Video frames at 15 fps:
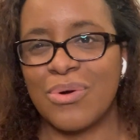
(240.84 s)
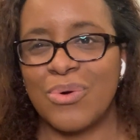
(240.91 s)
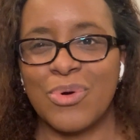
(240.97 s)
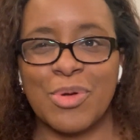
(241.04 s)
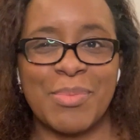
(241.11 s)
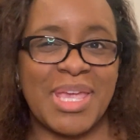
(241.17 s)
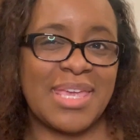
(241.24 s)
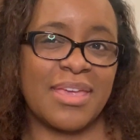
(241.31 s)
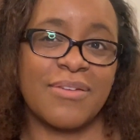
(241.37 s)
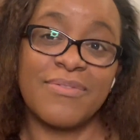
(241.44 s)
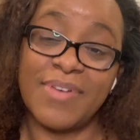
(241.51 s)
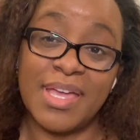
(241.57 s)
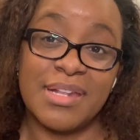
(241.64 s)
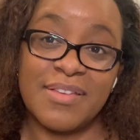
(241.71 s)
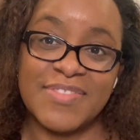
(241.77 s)
or making
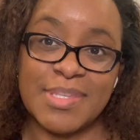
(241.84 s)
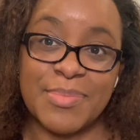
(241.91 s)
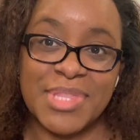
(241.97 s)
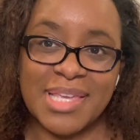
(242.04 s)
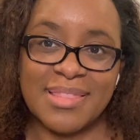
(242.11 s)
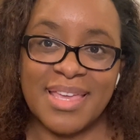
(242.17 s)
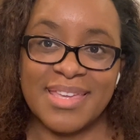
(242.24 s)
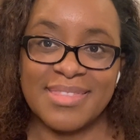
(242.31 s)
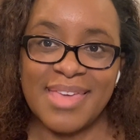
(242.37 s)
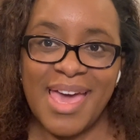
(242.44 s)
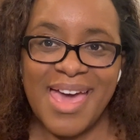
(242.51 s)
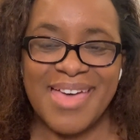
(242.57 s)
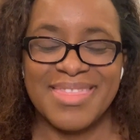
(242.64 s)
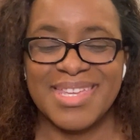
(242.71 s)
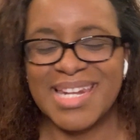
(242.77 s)
fun of something like
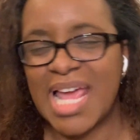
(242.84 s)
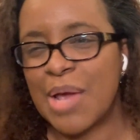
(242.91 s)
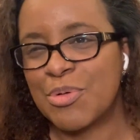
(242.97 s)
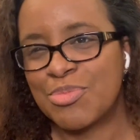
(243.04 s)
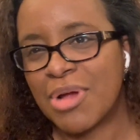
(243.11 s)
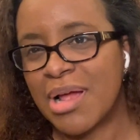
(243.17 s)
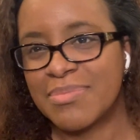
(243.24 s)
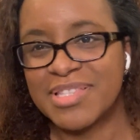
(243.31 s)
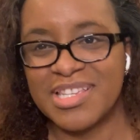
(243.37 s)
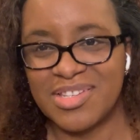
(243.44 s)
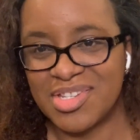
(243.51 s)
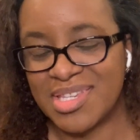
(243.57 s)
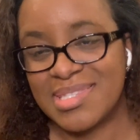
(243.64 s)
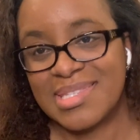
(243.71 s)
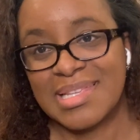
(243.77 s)
that, then I would probably
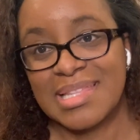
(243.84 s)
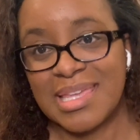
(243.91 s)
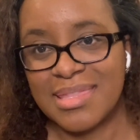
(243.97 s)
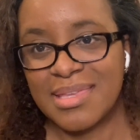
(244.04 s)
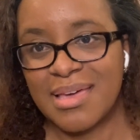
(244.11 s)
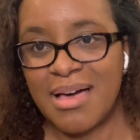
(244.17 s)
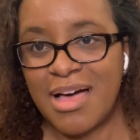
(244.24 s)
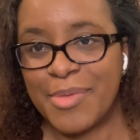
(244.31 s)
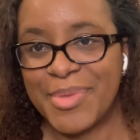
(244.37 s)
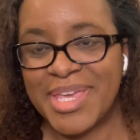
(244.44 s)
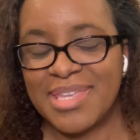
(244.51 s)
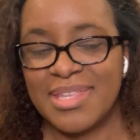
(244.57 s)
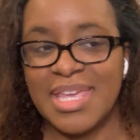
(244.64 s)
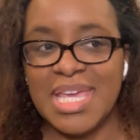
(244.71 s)
just delete the comment.